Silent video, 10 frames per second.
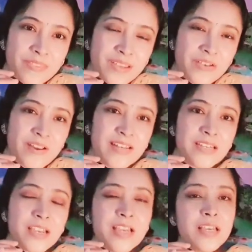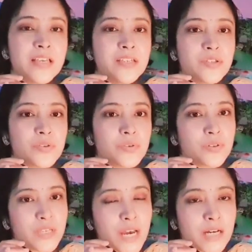Alright, so
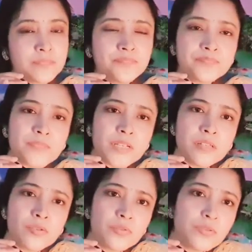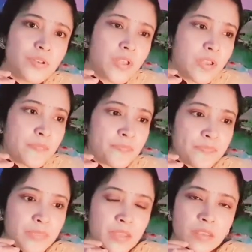yeah, so
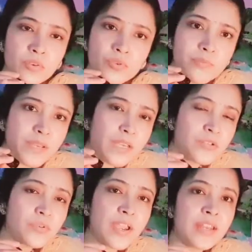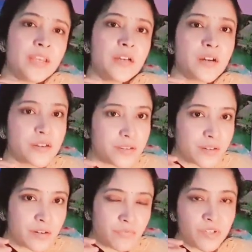you could be into any
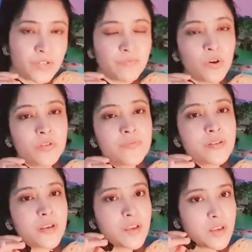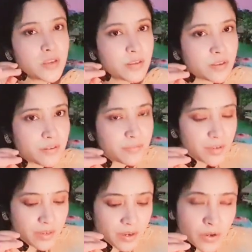career which involves
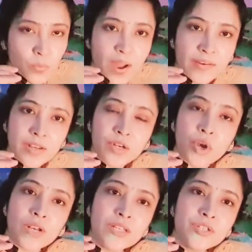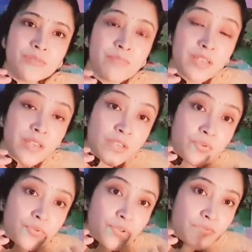acquiring knowledge, making
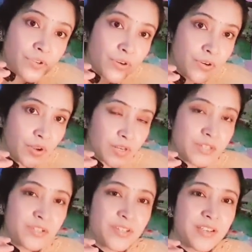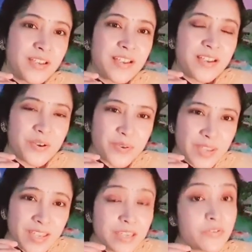use of your knowledge,
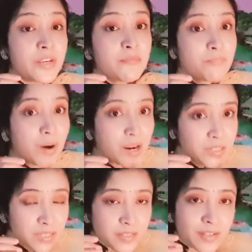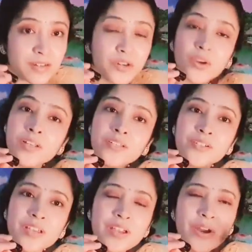okay, even imparting that knowledge,
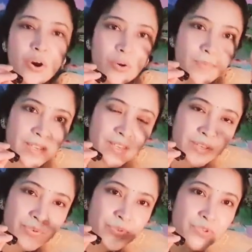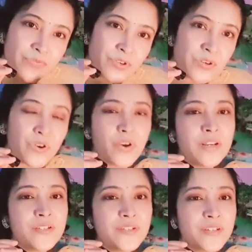or making use of your
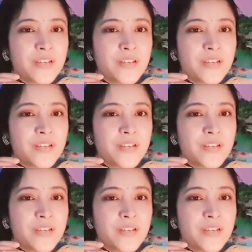knowledge